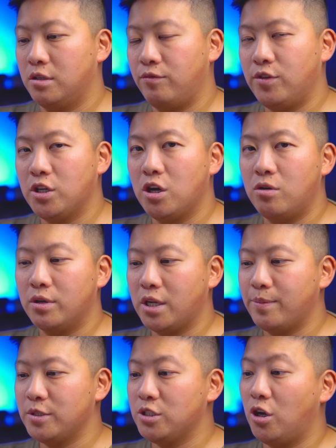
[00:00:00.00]
if you go on
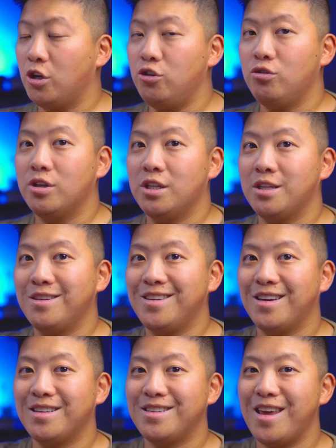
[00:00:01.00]
Amazon, you can
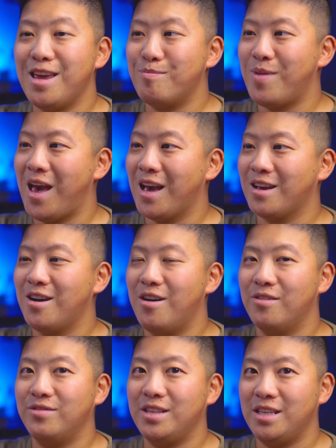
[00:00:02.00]
get a pack
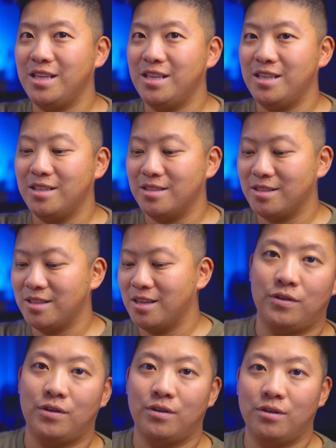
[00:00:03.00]
of these
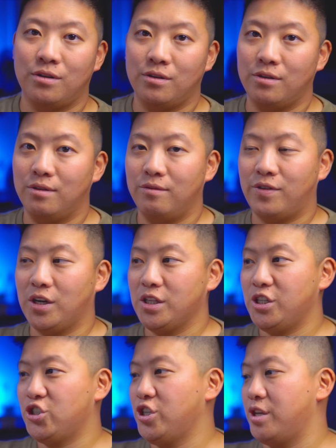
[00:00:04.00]
for
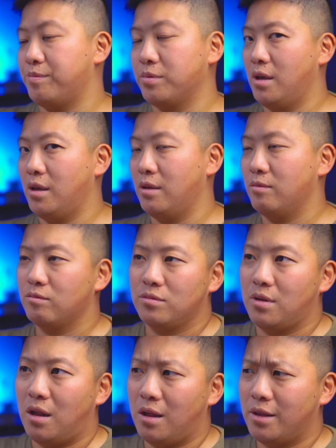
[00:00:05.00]
fairly cheap.
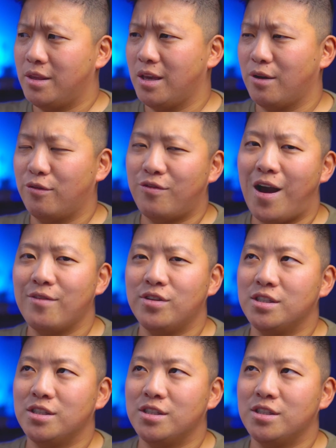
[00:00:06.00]
I think $5 to